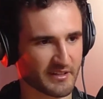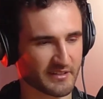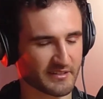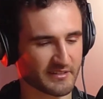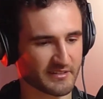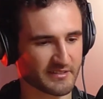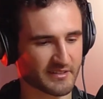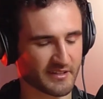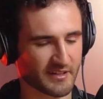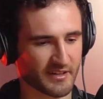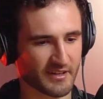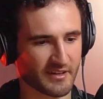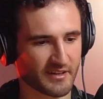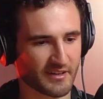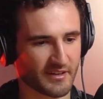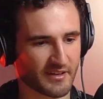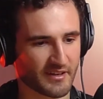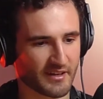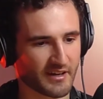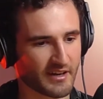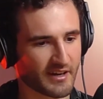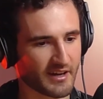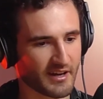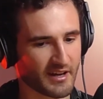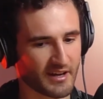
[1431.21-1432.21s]
And
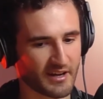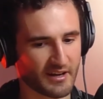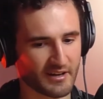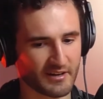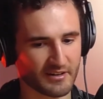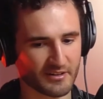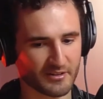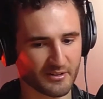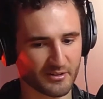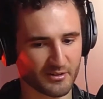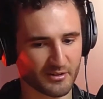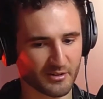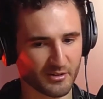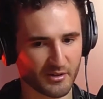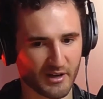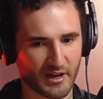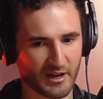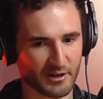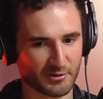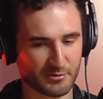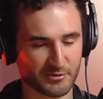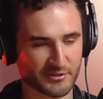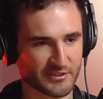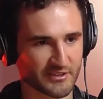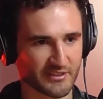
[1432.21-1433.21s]
I
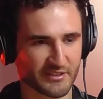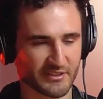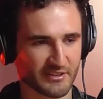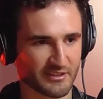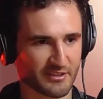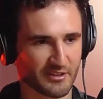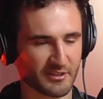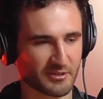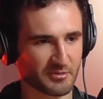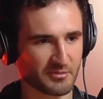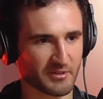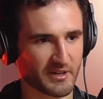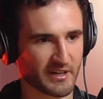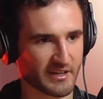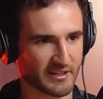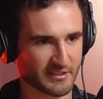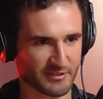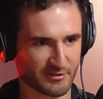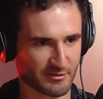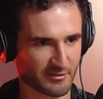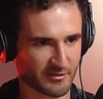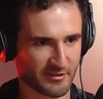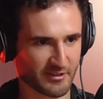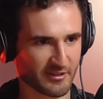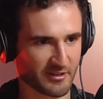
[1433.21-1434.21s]
also didn't know why. I
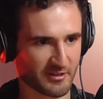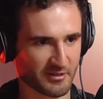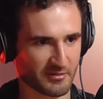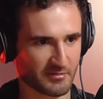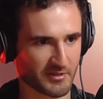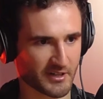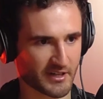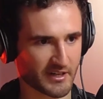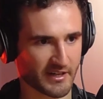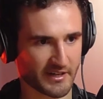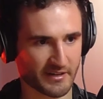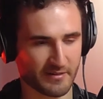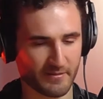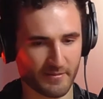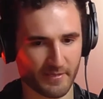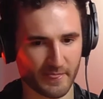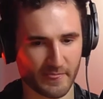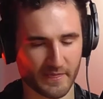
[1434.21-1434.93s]
still don't know why.